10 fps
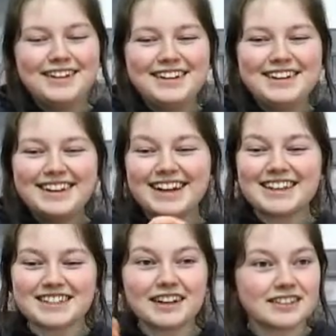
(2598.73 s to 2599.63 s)
He gets
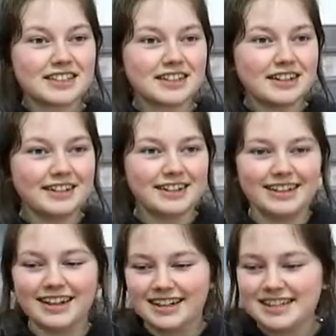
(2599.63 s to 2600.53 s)
started early
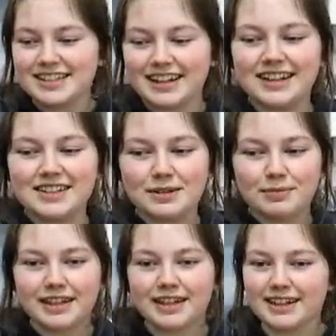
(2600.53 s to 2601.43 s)
and it still ends up
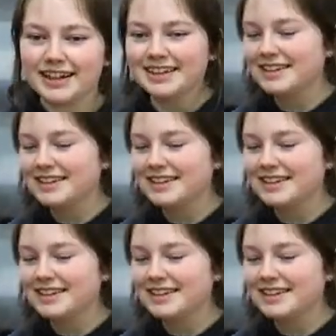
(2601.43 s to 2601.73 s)
being a late